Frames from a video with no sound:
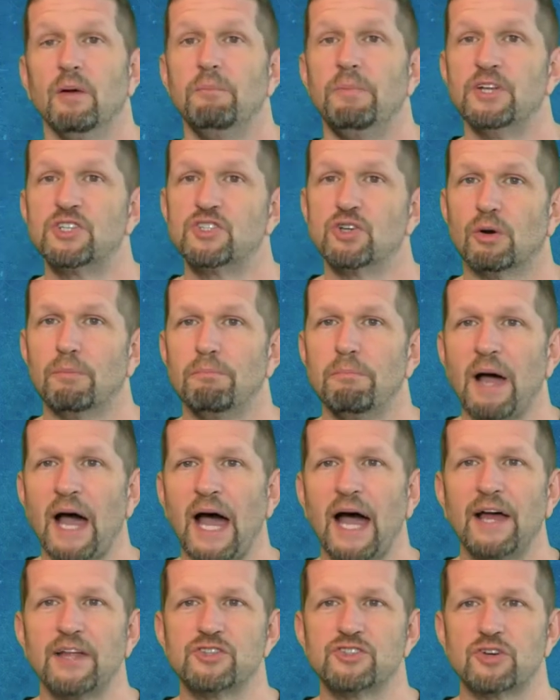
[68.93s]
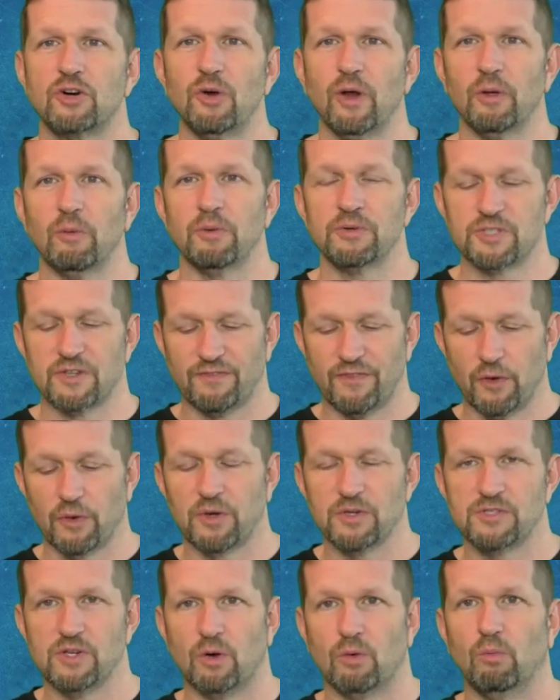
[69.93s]
But your mind truly wants to
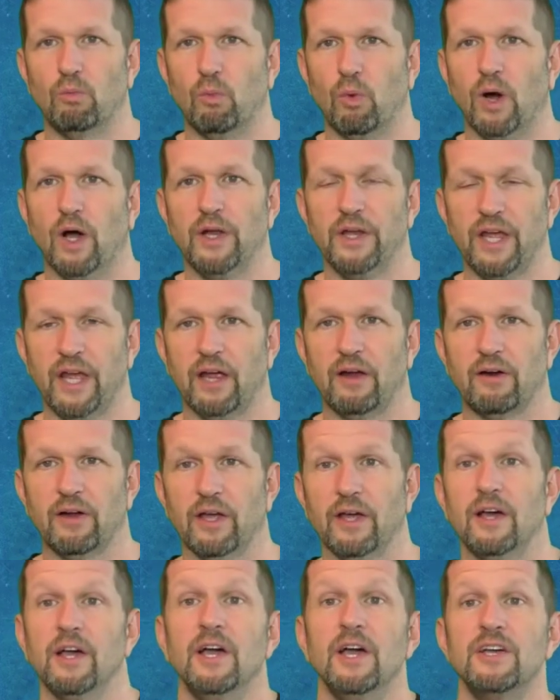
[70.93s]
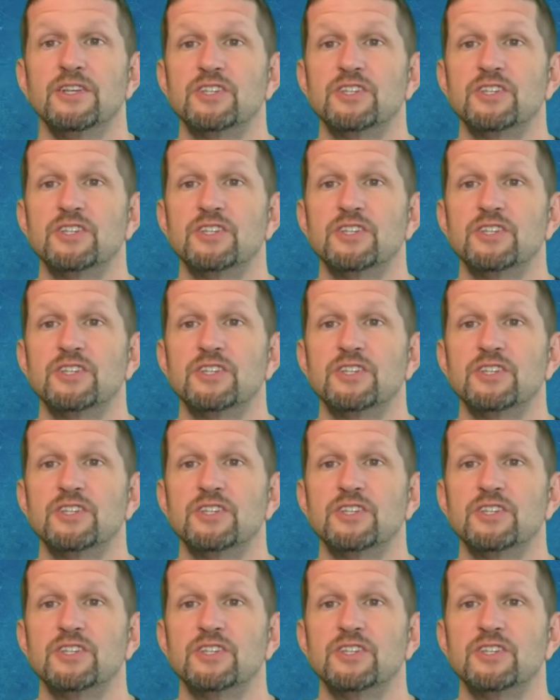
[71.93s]
focus on one area.